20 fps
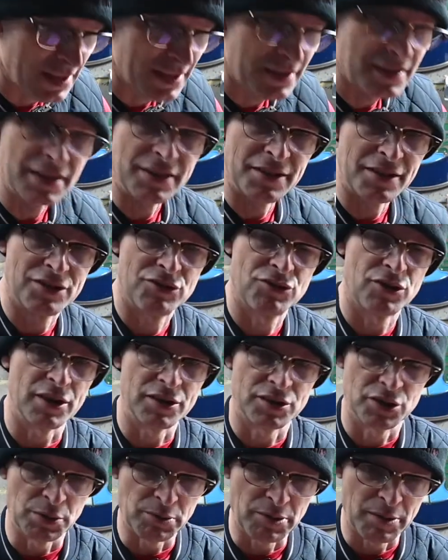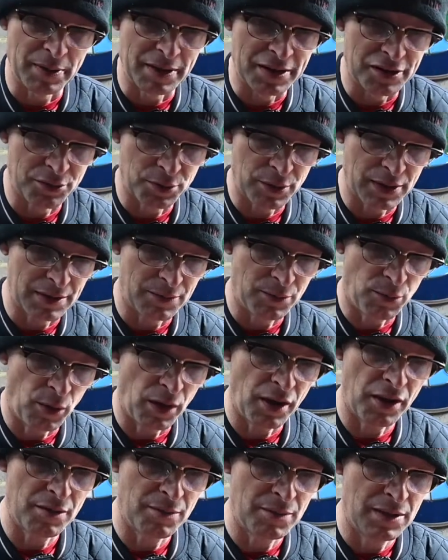did the strut top repairs, where
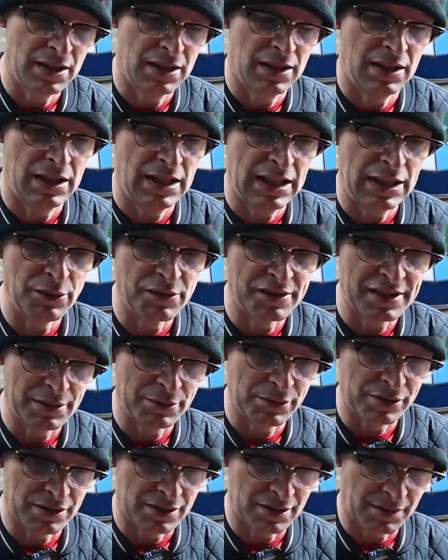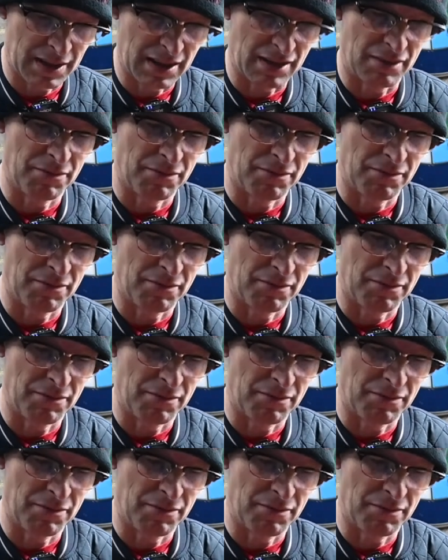one of them he was able to